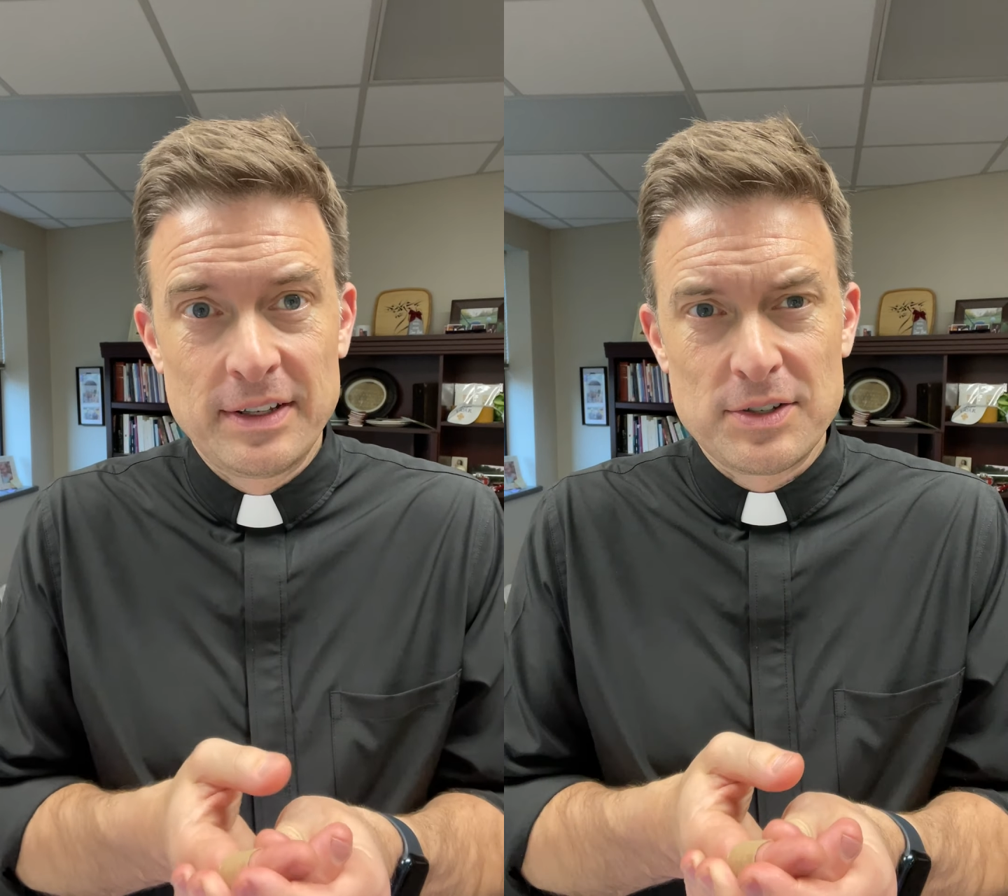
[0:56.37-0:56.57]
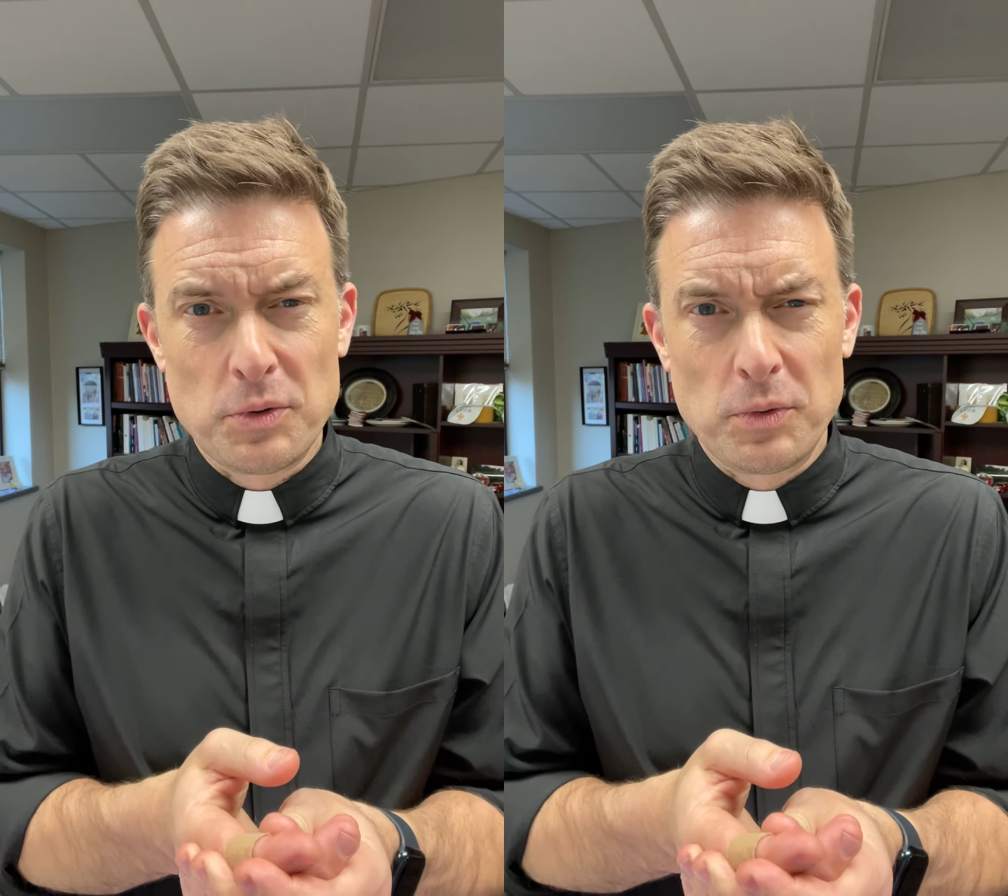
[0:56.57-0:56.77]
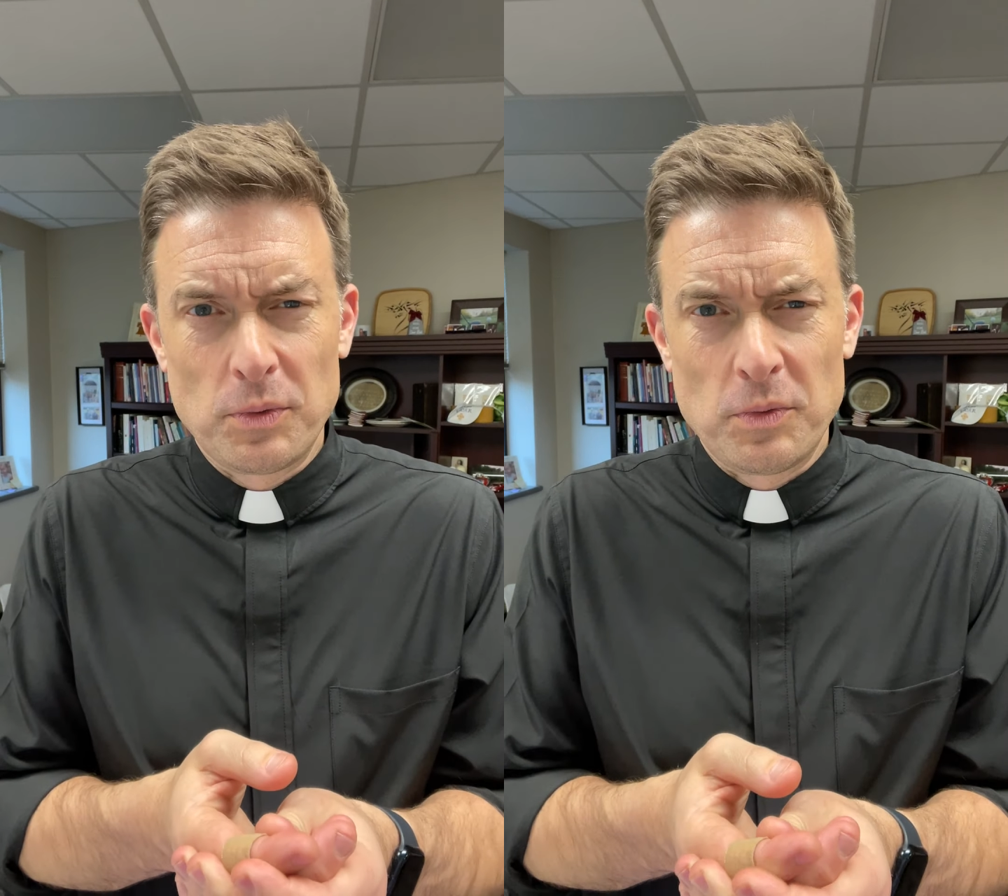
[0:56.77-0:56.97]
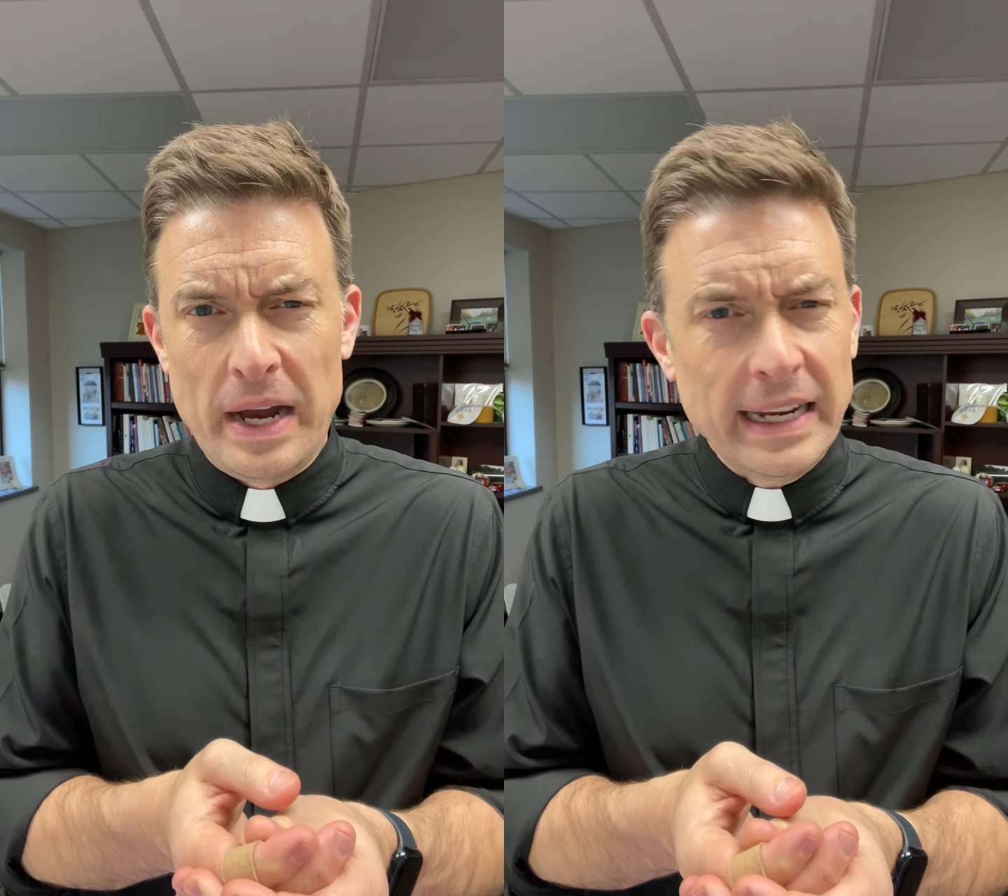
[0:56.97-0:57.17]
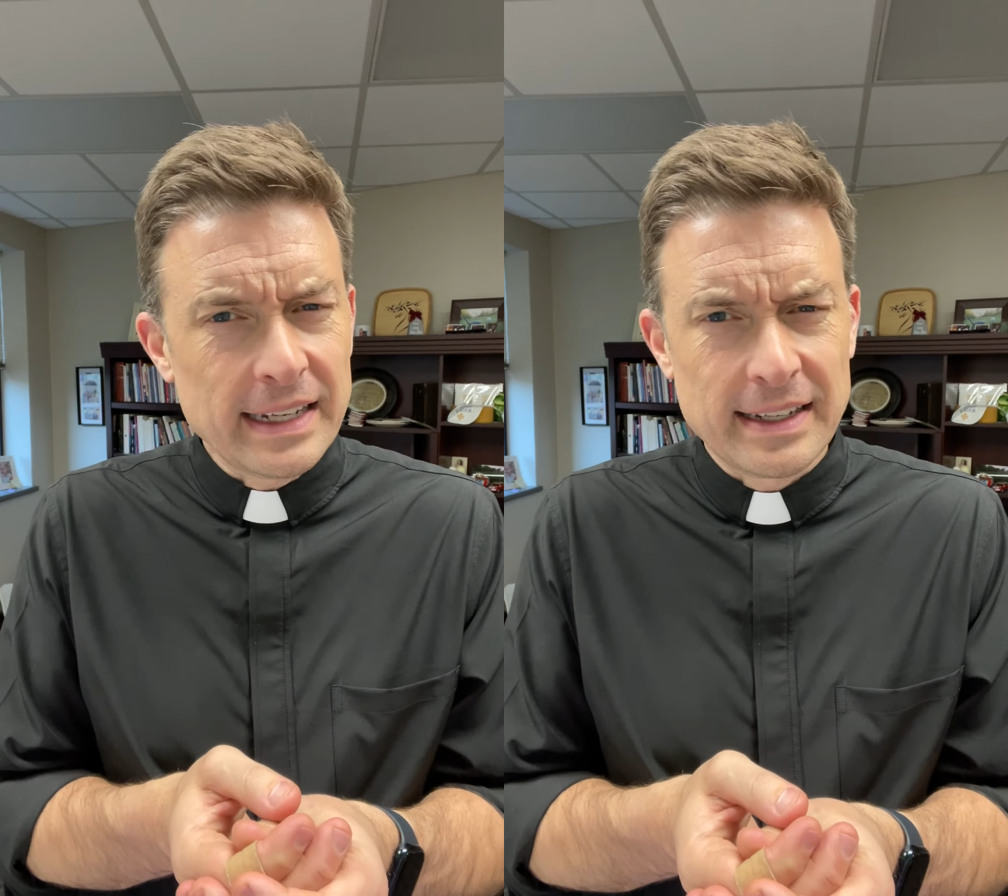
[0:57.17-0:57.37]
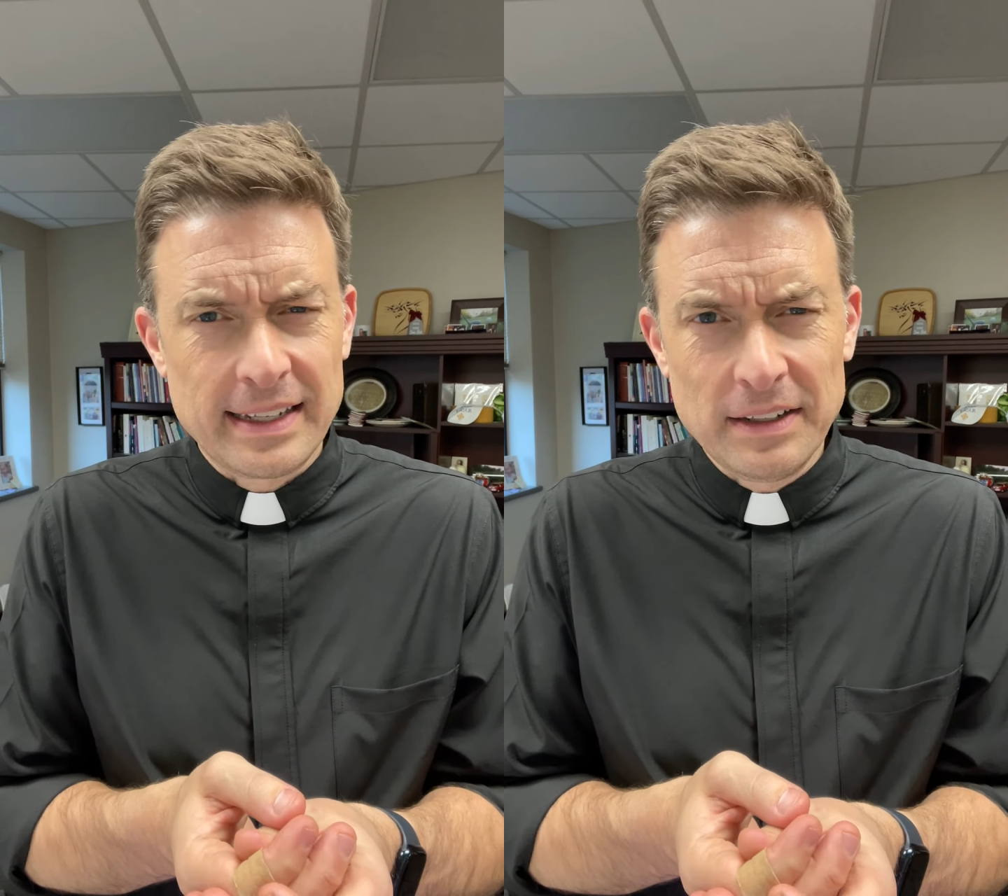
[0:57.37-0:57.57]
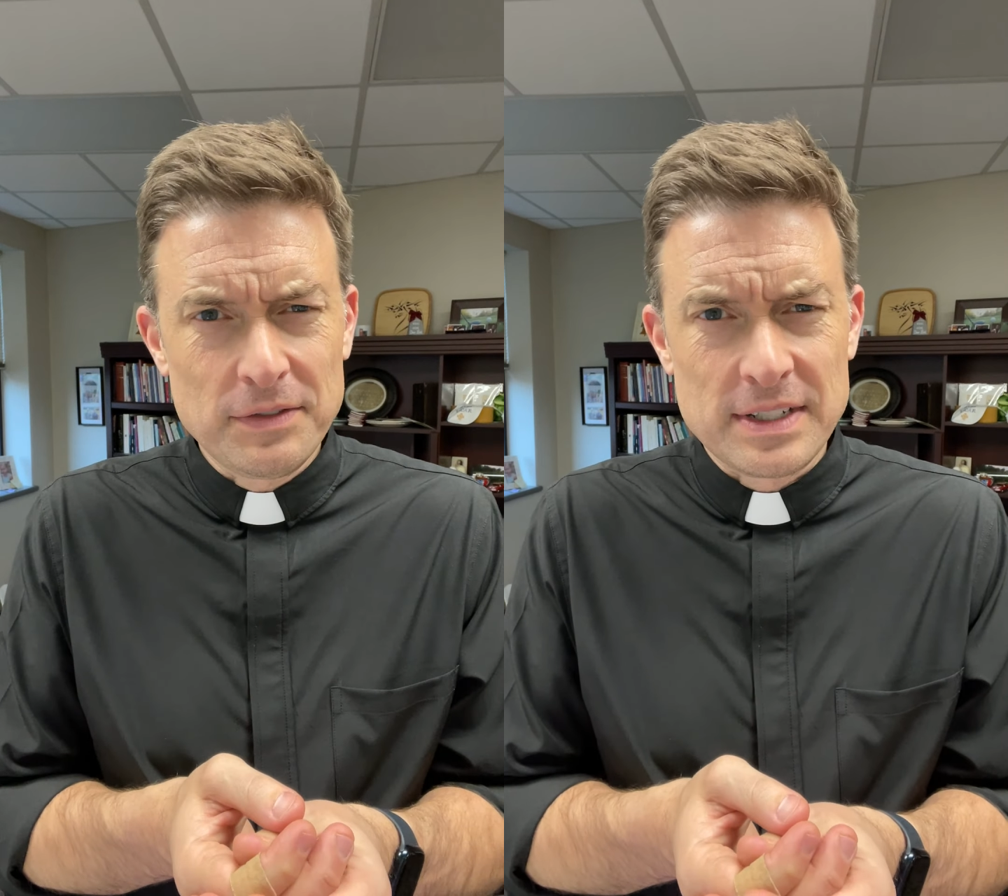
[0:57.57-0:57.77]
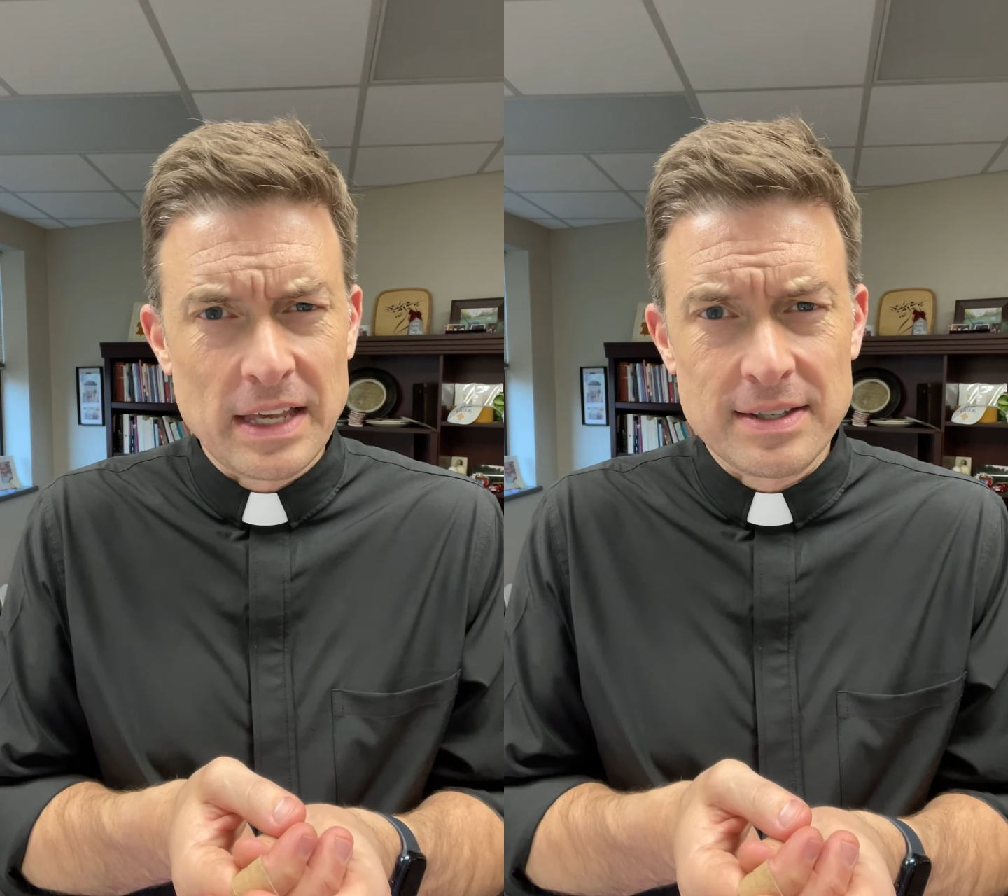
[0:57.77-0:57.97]
So, why
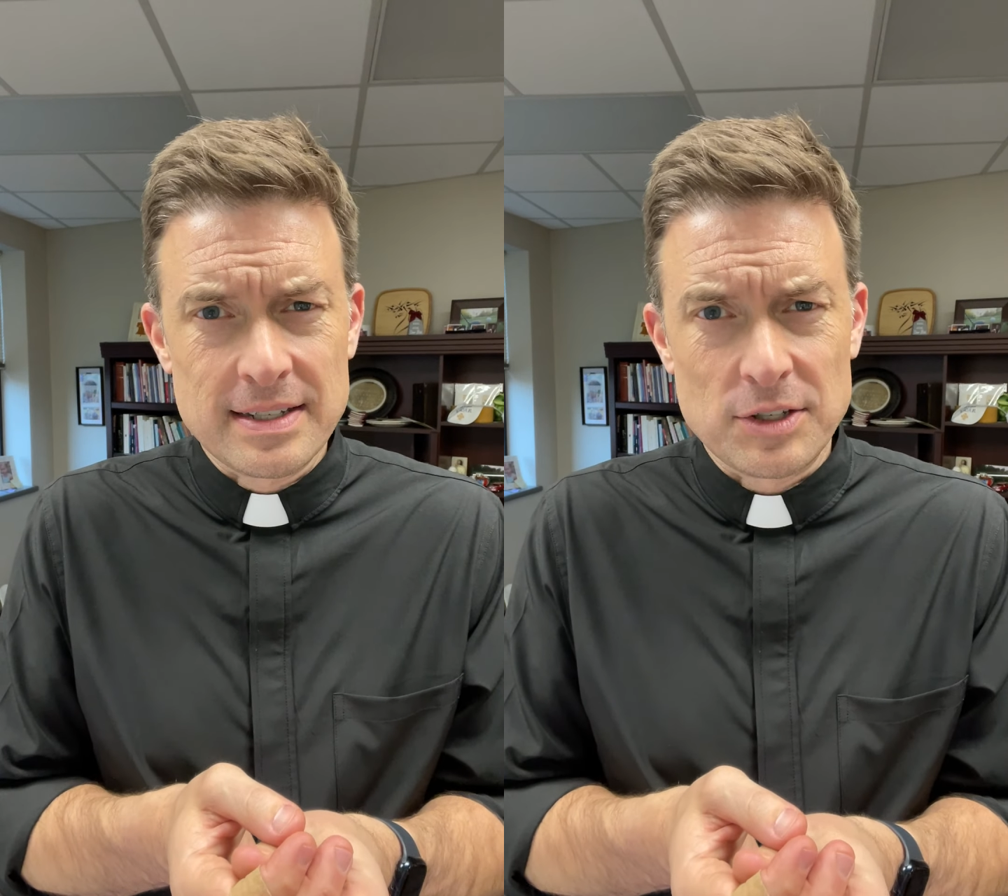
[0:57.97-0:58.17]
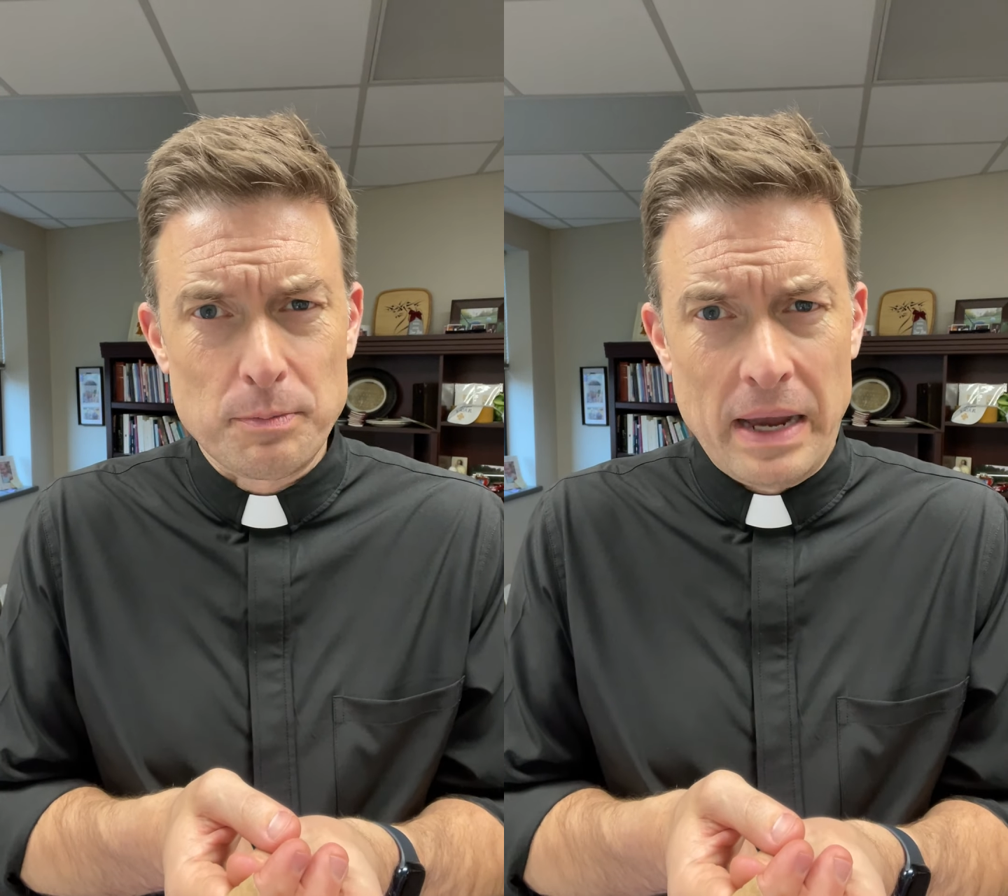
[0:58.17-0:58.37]
give death such